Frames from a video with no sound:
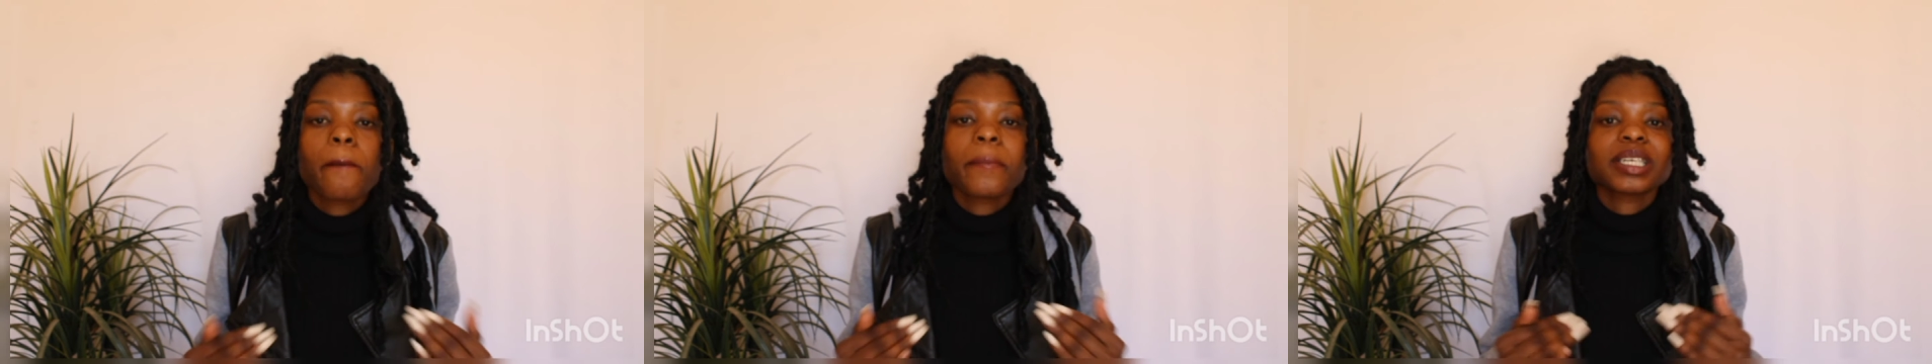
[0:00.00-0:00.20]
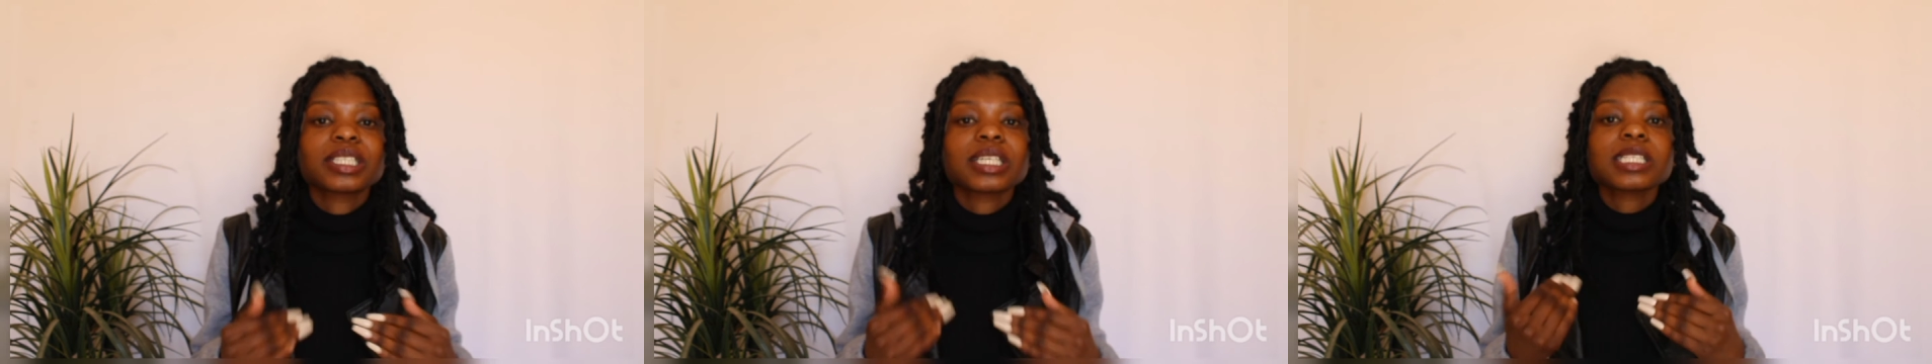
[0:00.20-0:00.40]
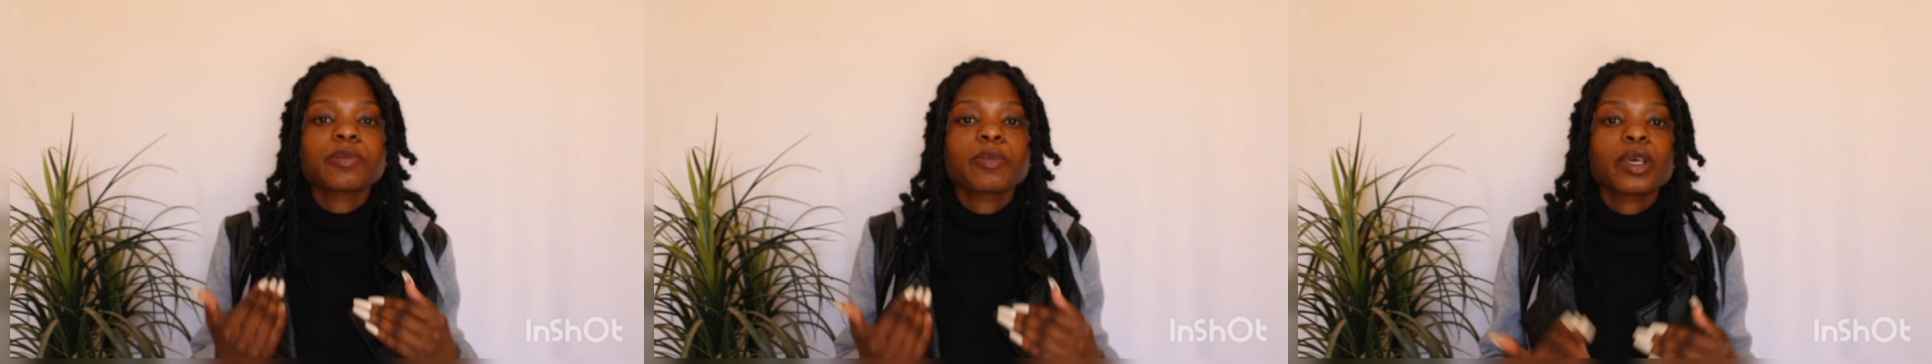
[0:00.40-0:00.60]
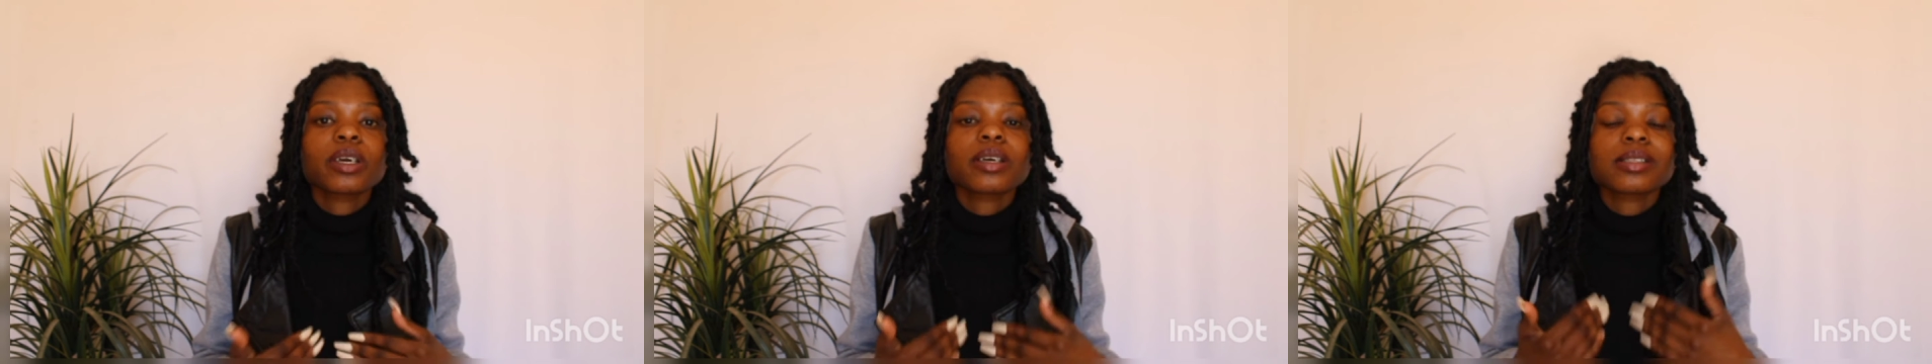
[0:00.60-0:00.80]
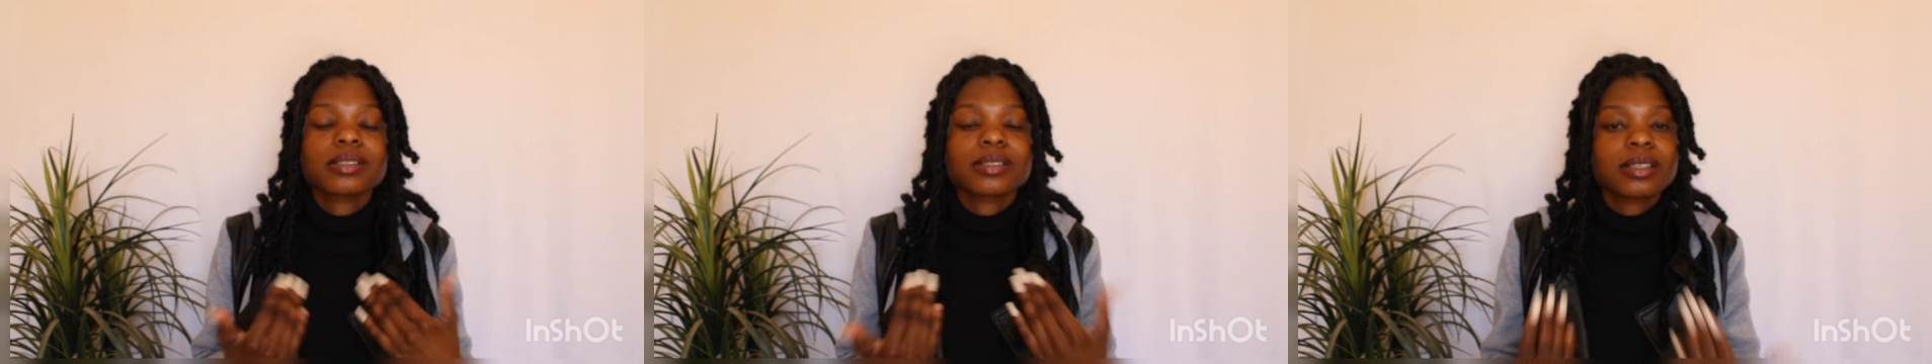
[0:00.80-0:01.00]
but just be
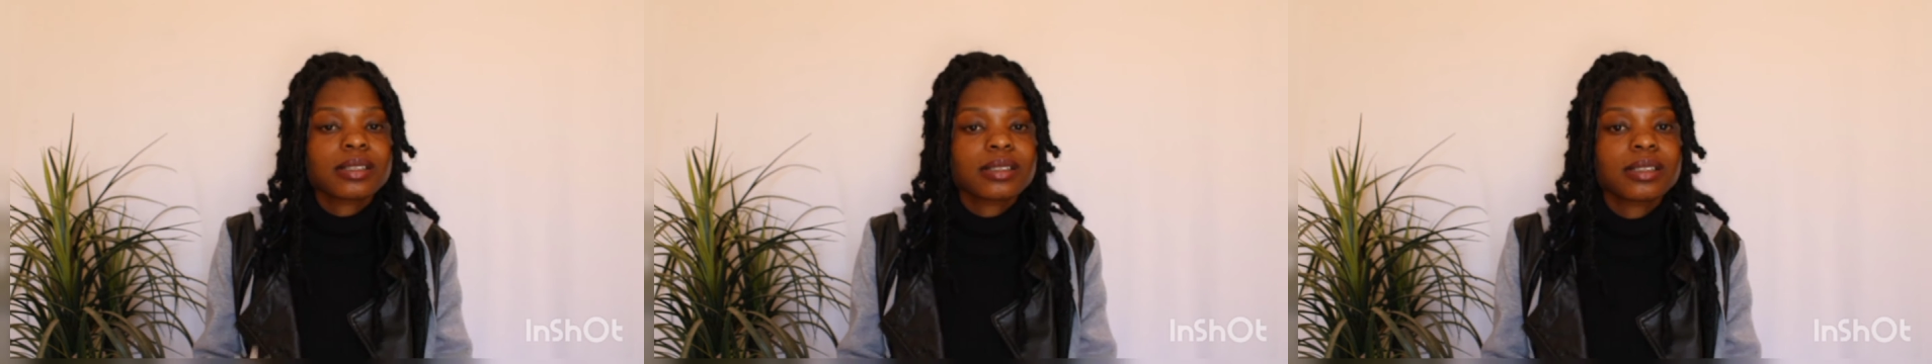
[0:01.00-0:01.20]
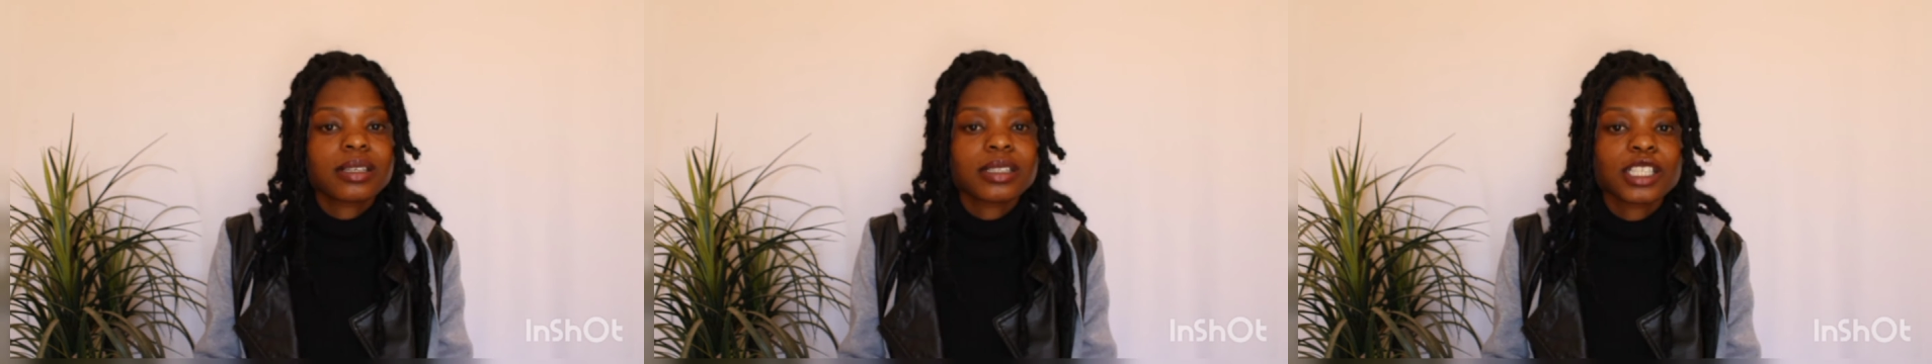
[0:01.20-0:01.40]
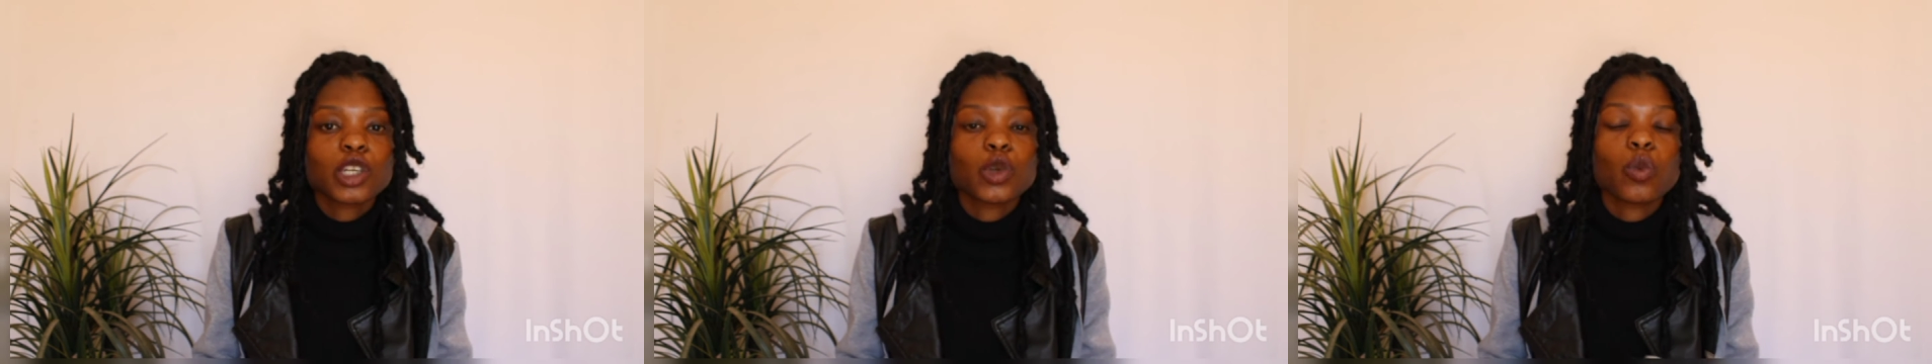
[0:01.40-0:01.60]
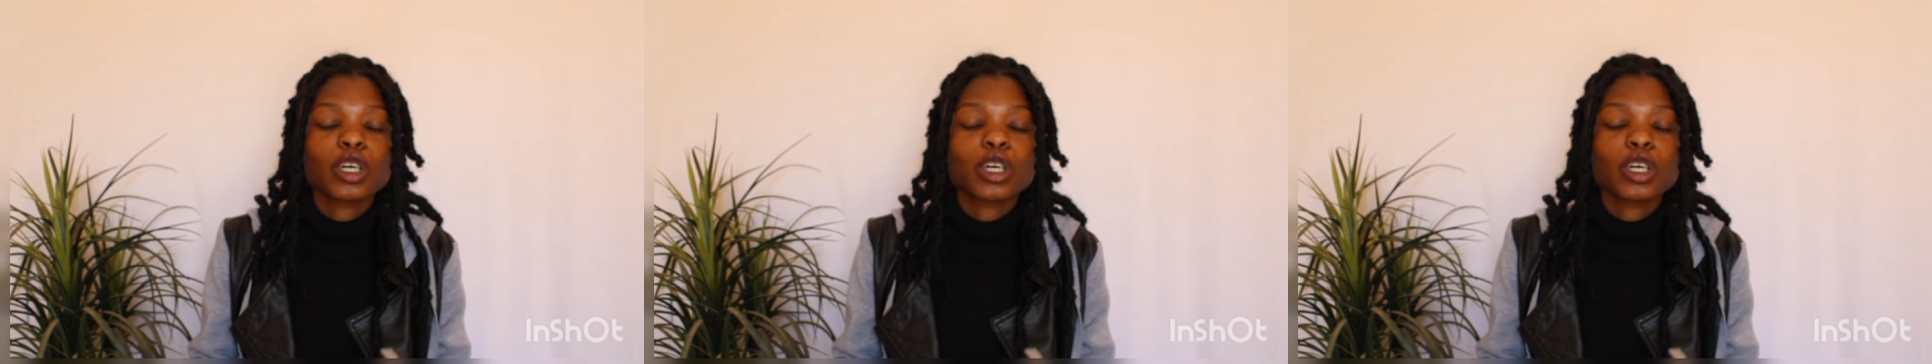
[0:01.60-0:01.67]
consistent in